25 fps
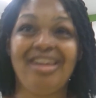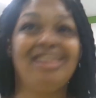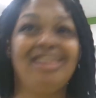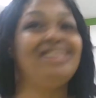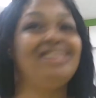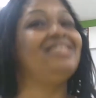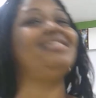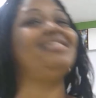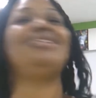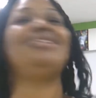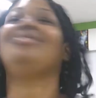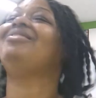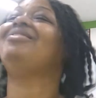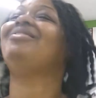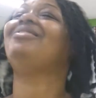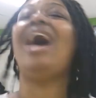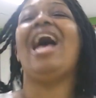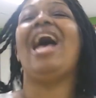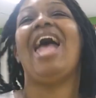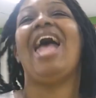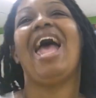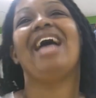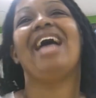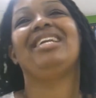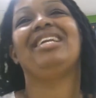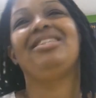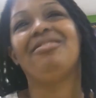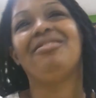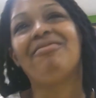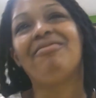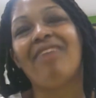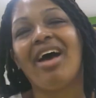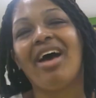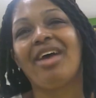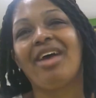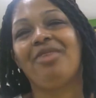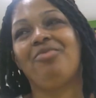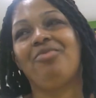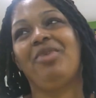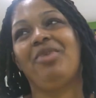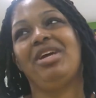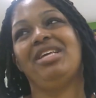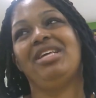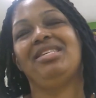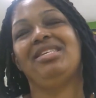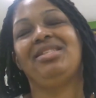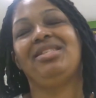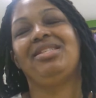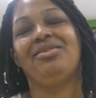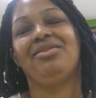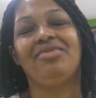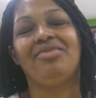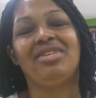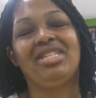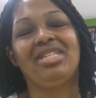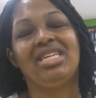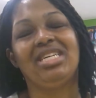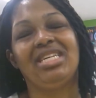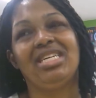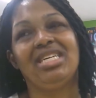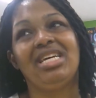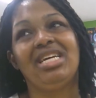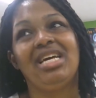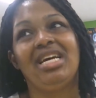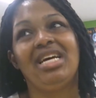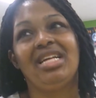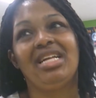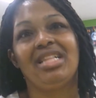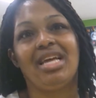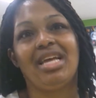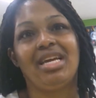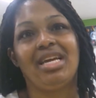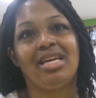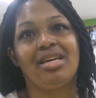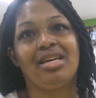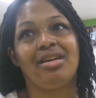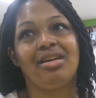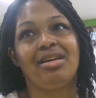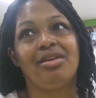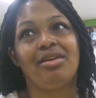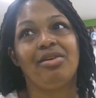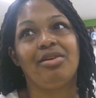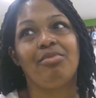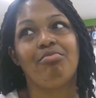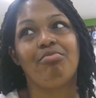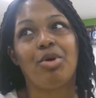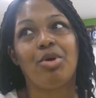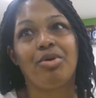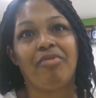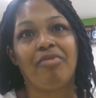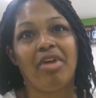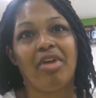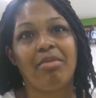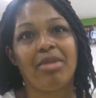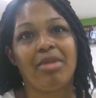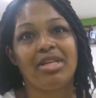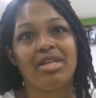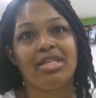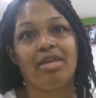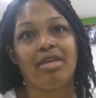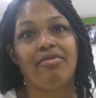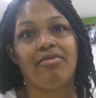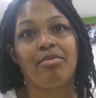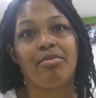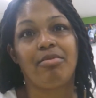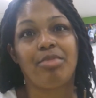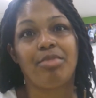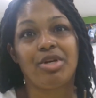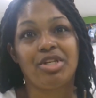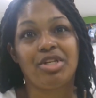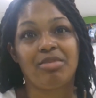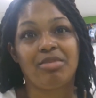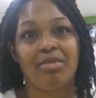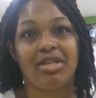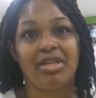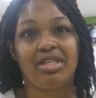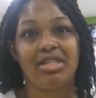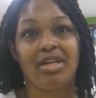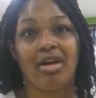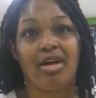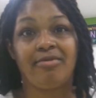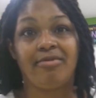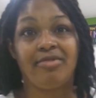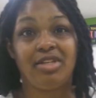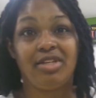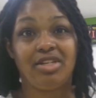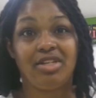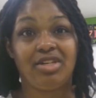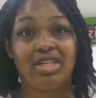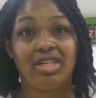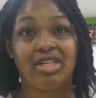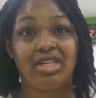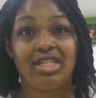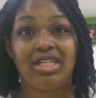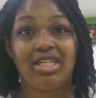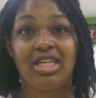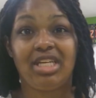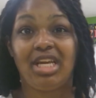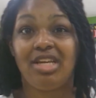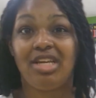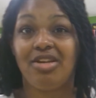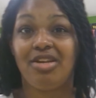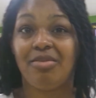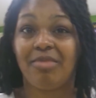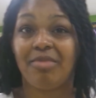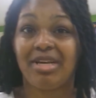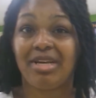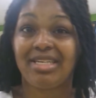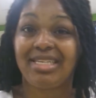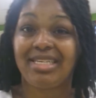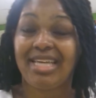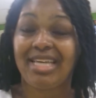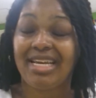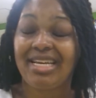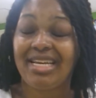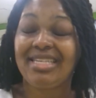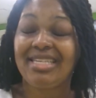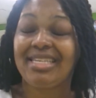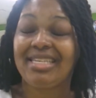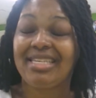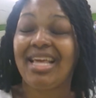So I had to find ways to really like motivate myself and push myself to continue my studies.